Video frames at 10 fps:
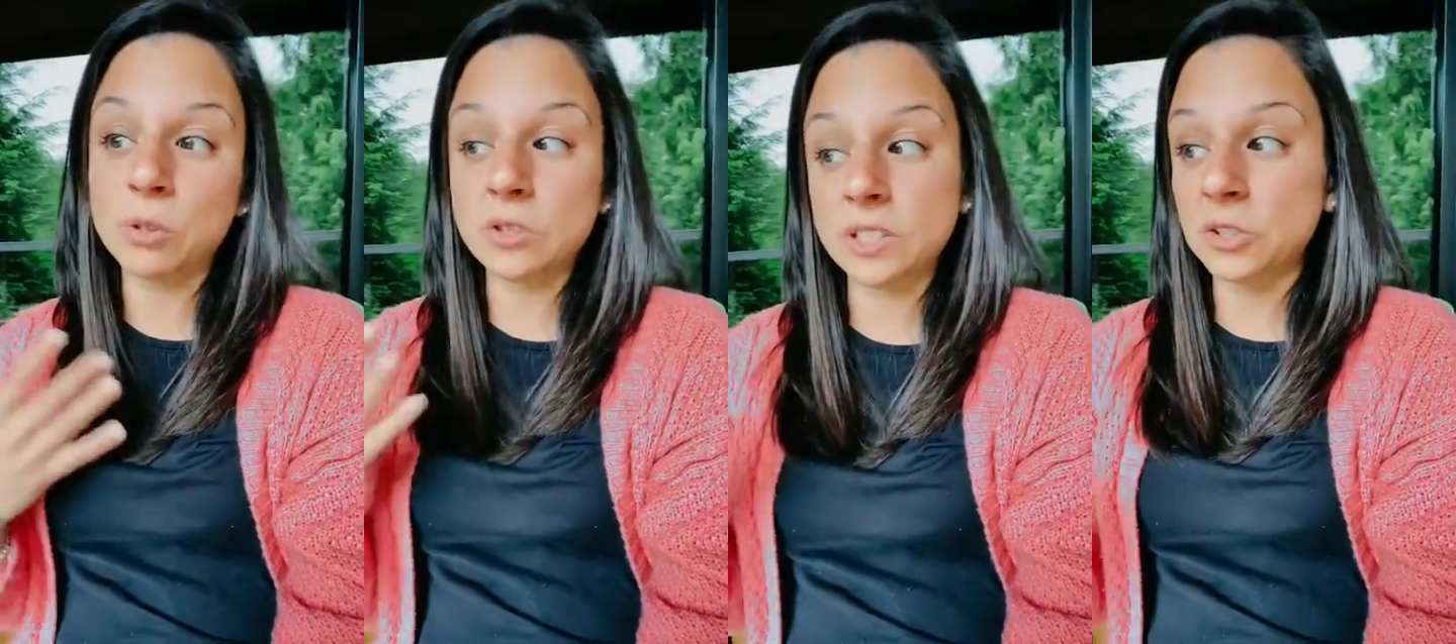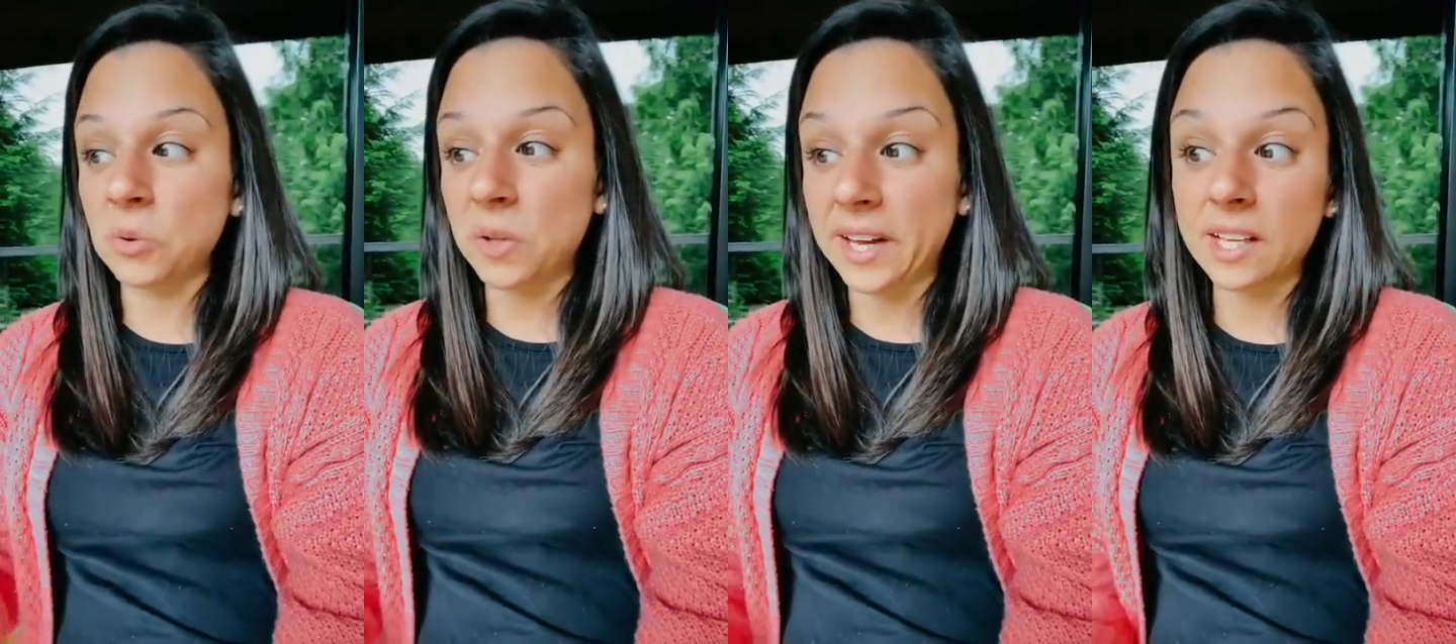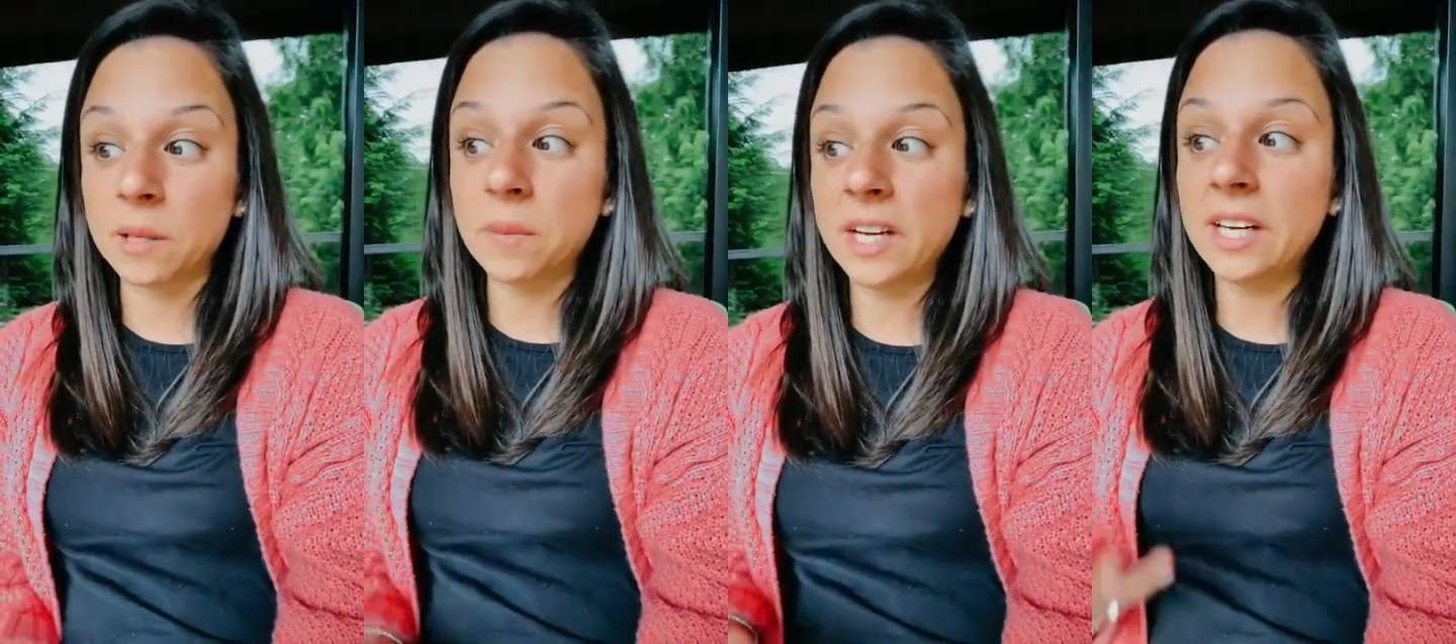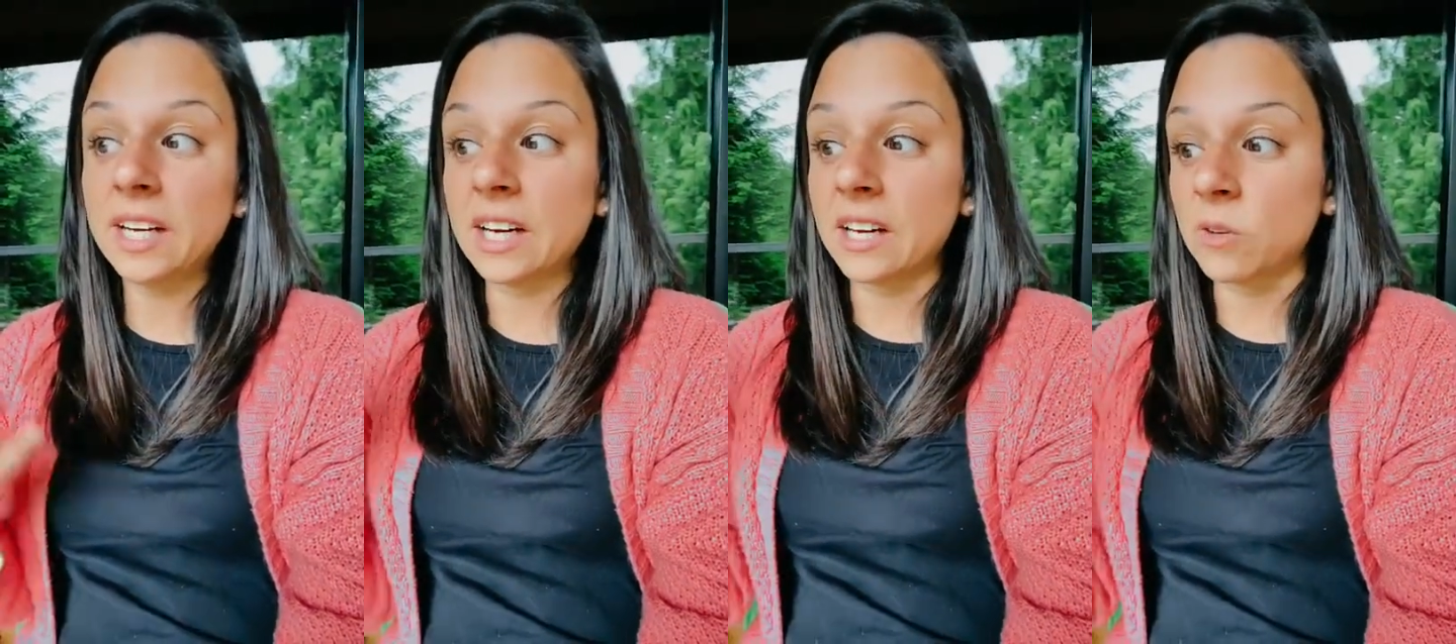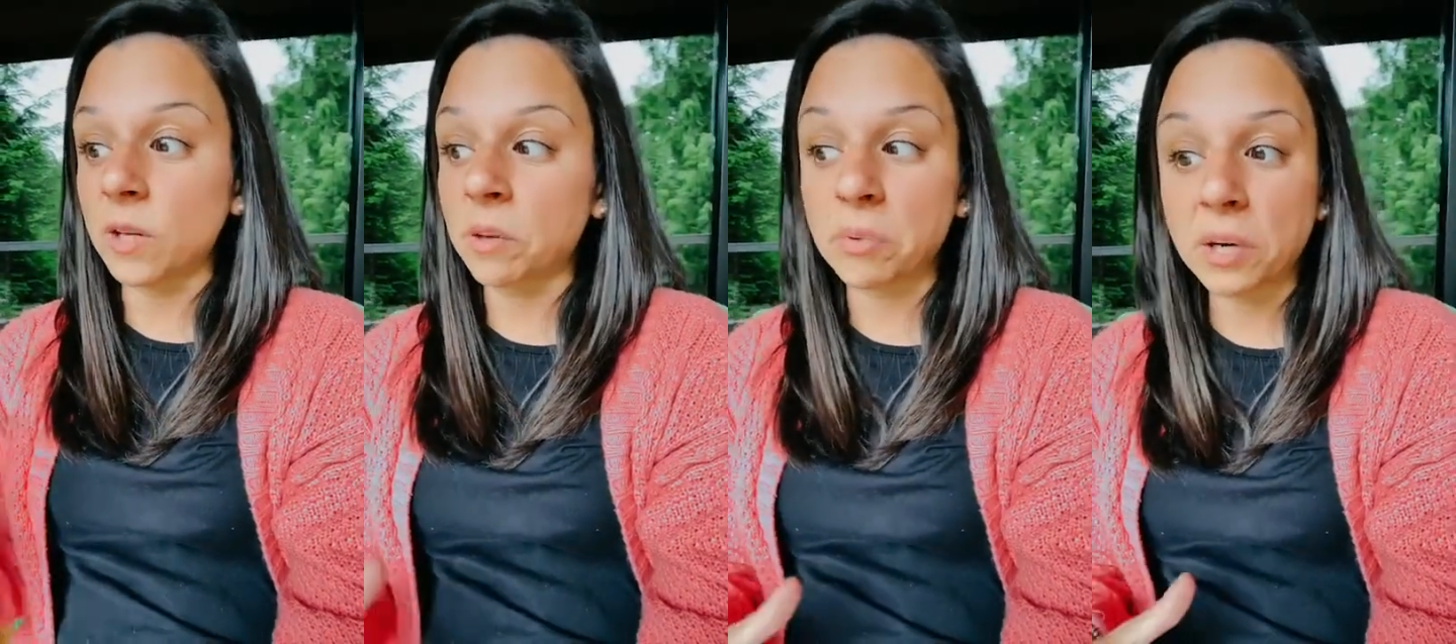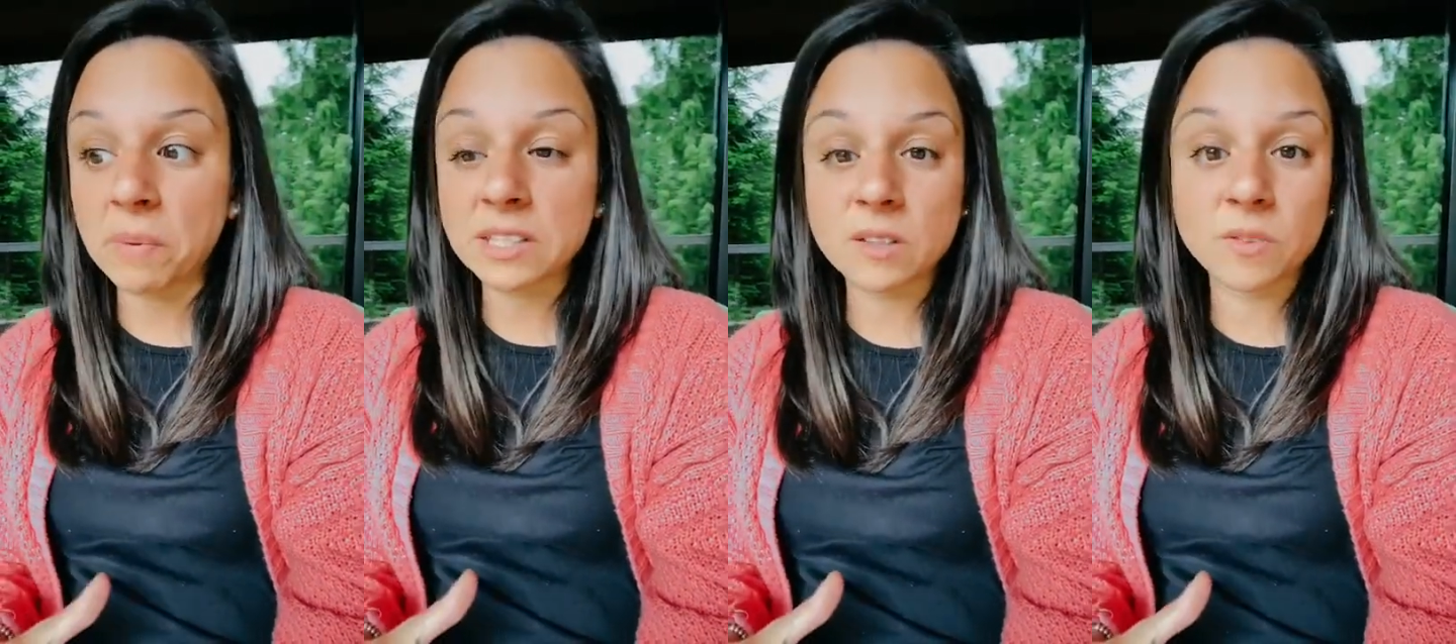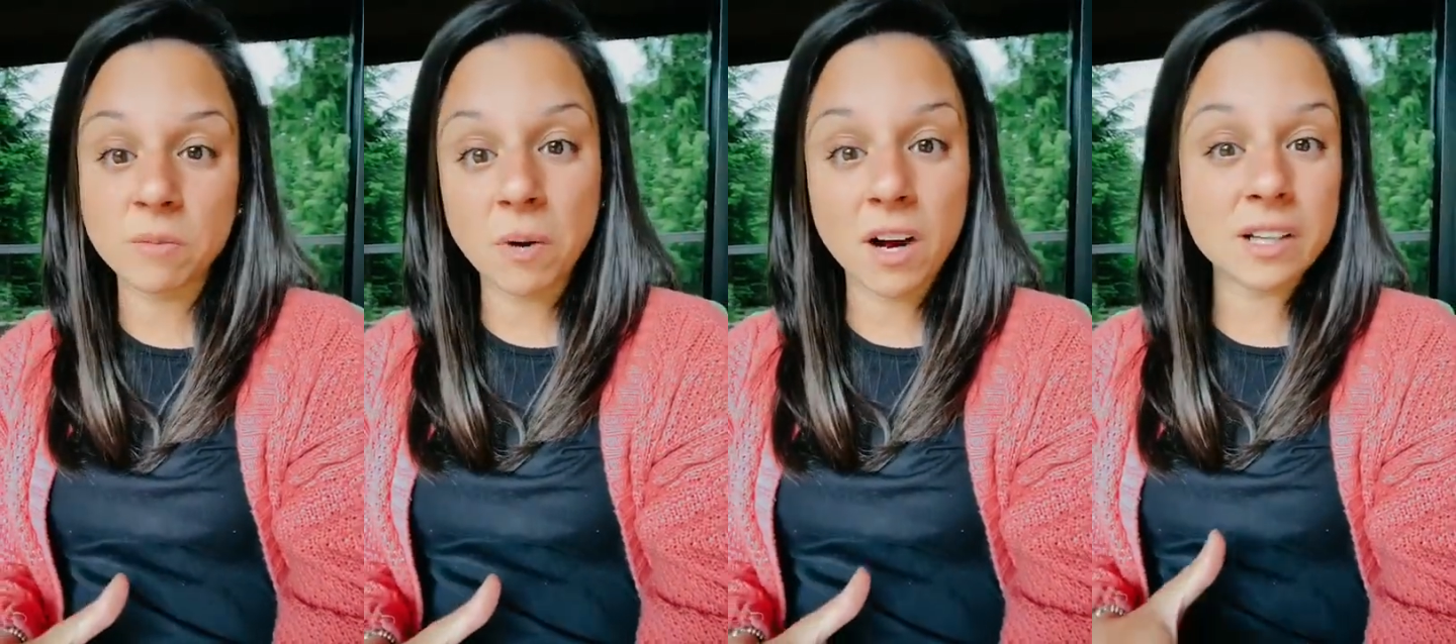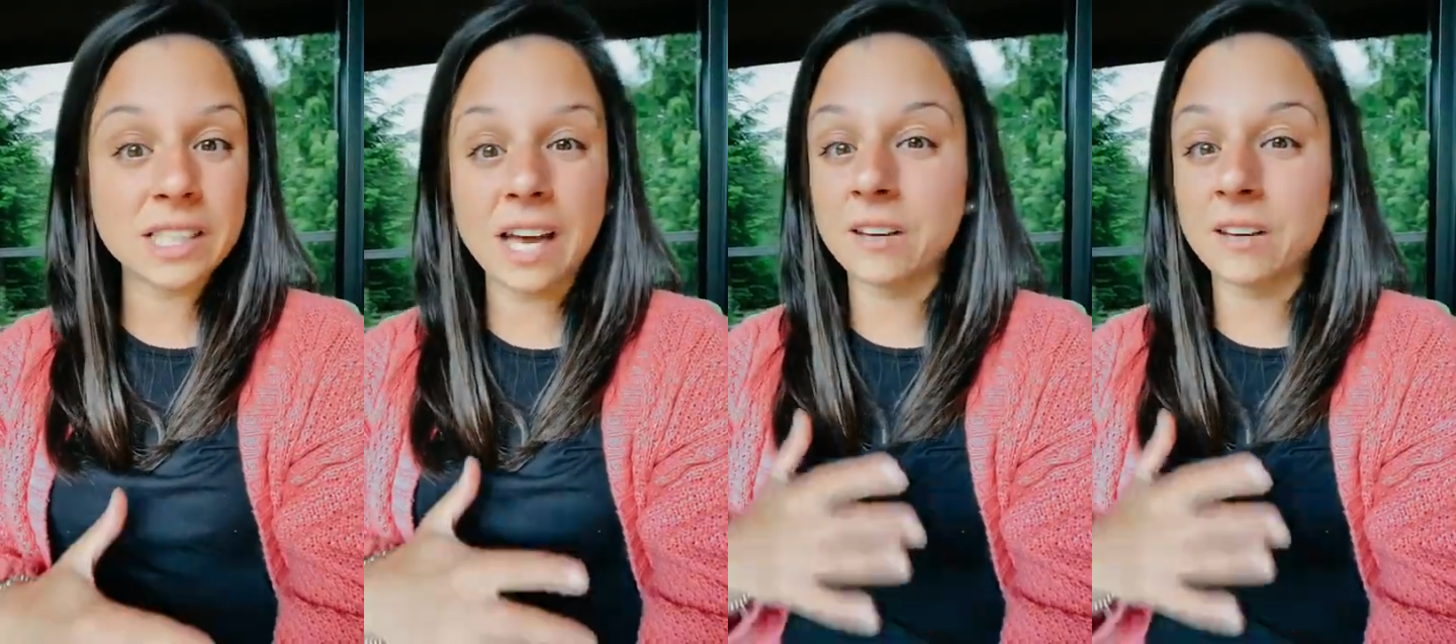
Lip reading: personally don't like eliminating. I don't like putting myself in a box.